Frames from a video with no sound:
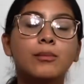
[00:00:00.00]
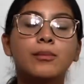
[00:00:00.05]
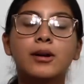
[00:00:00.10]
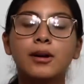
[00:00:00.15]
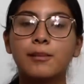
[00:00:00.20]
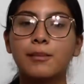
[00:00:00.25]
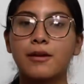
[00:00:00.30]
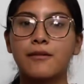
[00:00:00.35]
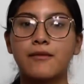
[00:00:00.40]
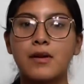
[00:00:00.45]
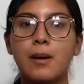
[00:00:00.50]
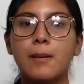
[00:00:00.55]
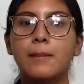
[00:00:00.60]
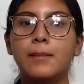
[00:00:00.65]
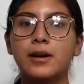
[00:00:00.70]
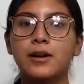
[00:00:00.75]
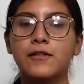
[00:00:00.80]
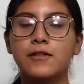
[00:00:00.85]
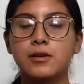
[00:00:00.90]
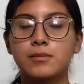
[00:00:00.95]
but my
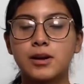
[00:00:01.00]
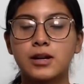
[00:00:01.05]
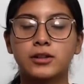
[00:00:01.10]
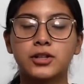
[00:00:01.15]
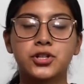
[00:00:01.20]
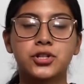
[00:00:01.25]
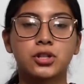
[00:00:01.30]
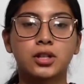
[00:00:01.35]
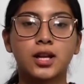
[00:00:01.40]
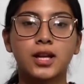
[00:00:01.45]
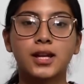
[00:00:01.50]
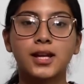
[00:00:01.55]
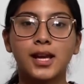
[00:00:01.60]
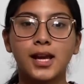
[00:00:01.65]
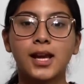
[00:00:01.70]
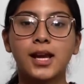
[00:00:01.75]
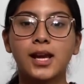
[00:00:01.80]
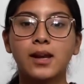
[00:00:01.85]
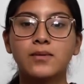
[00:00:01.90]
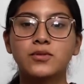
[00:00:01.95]
family from Arizona
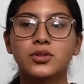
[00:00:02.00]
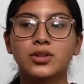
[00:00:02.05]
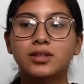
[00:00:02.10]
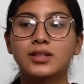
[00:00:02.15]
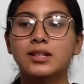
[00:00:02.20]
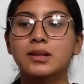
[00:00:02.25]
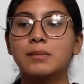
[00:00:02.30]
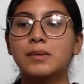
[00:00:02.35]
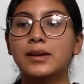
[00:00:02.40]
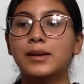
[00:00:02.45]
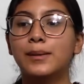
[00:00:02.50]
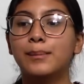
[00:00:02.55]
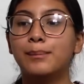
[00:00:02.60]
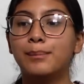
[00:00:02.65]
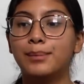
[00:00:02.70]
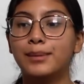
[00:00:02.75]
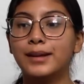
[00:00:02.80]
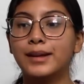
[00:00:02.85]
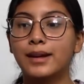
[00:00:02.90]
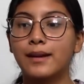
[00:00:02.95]
came, so it's gonna be a
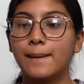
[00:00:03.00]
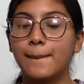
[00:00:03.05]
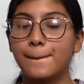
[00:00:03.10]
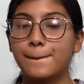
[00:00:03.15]
big